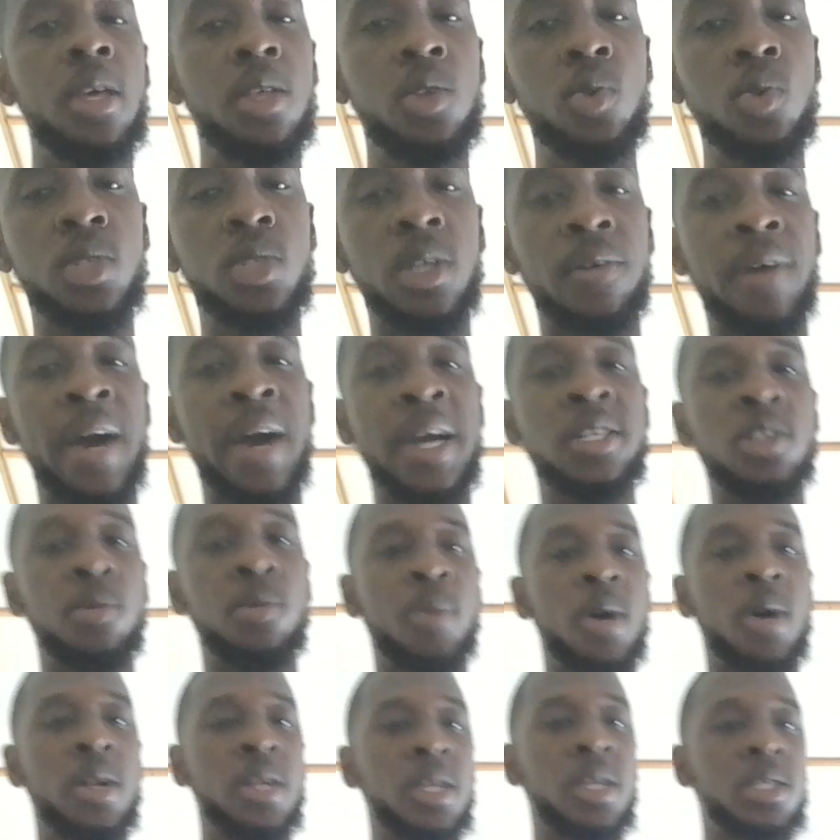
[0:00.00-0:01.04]
use of
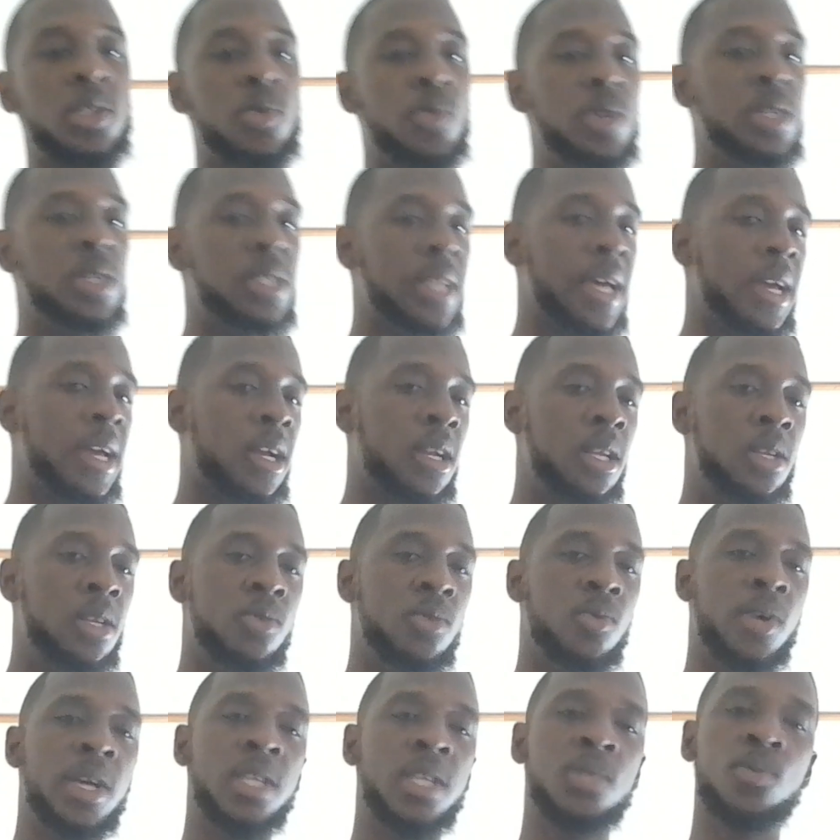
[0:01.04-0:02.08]
hydroponics,
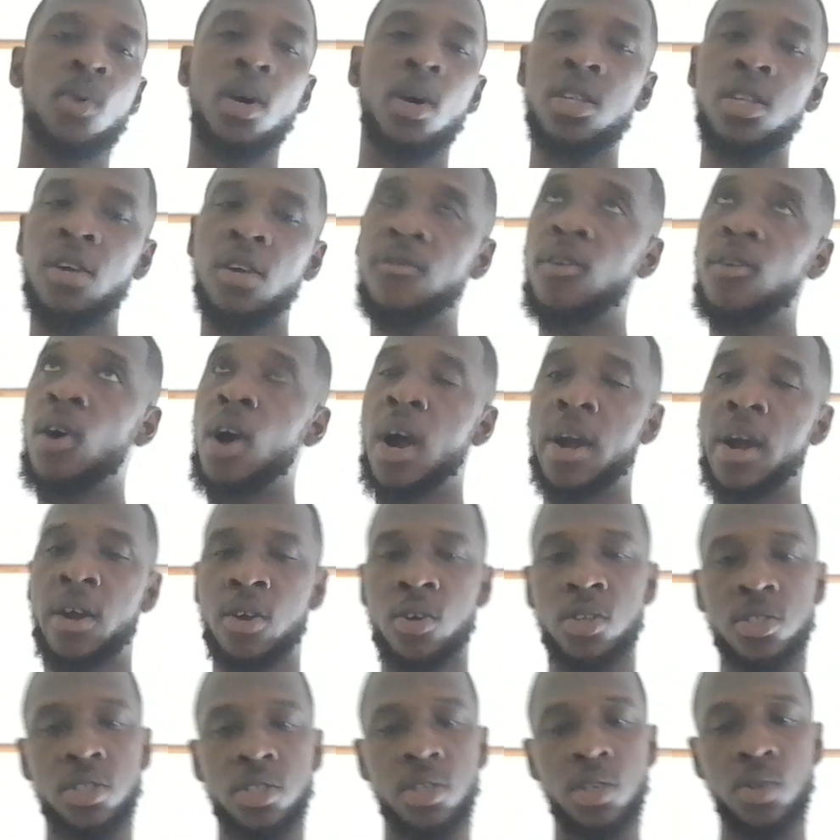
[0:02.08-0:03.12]
recycling wastewater for
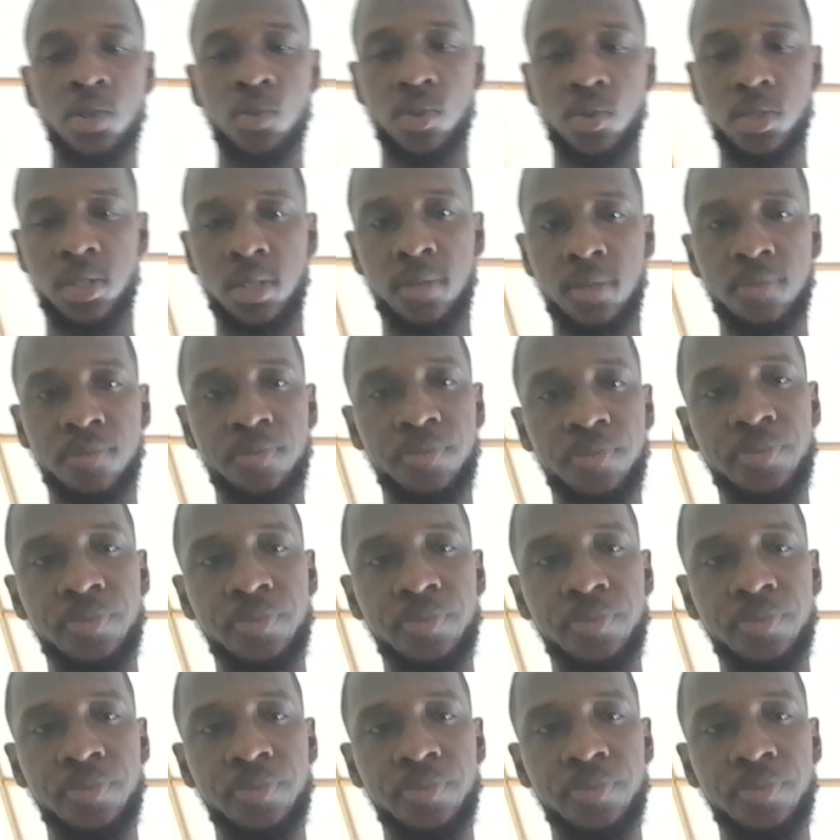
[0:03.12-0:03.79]
agriculture use.